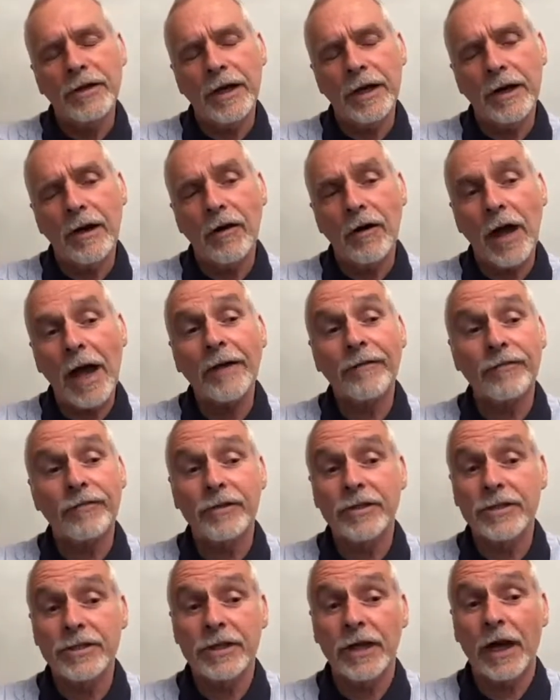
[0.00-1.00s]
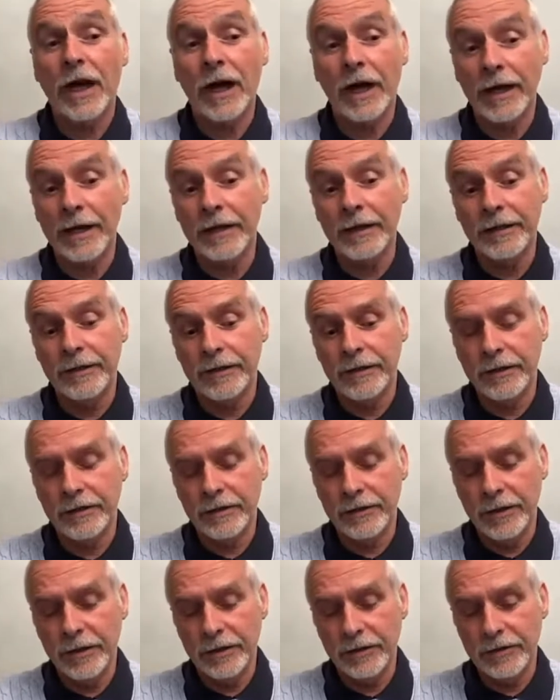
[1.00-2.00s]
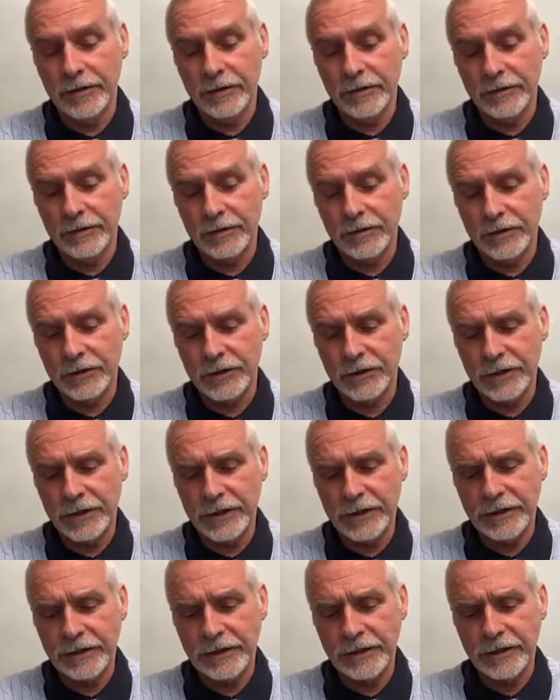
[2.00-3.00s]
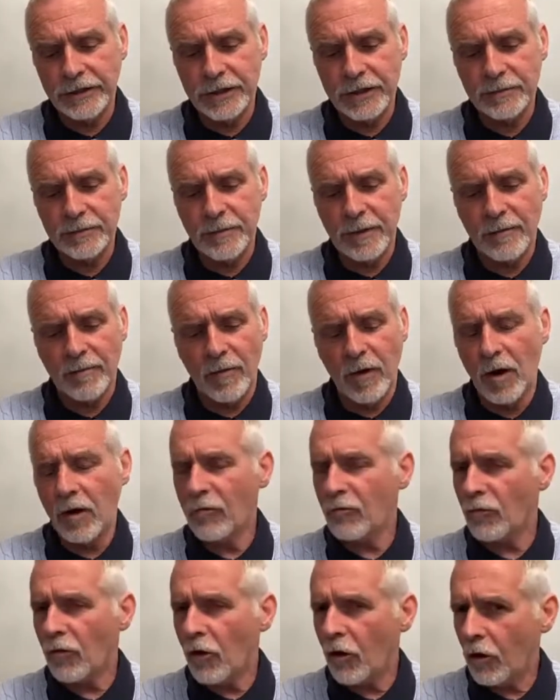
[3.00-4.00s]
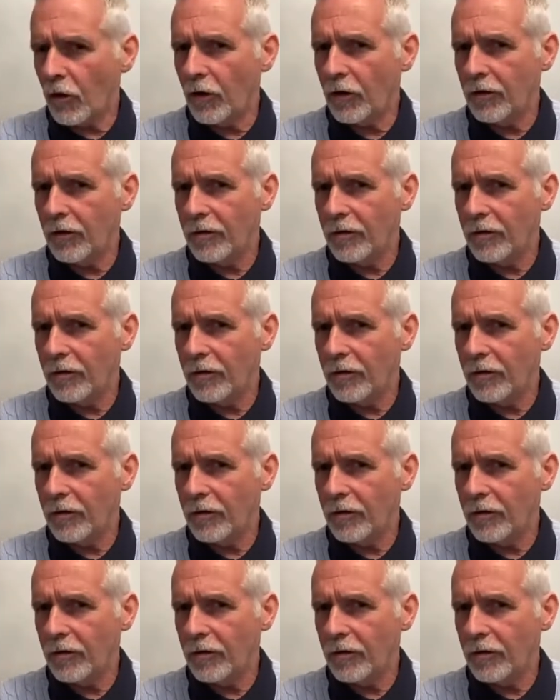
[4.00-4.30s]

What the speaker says: I have to say that she's been my rock,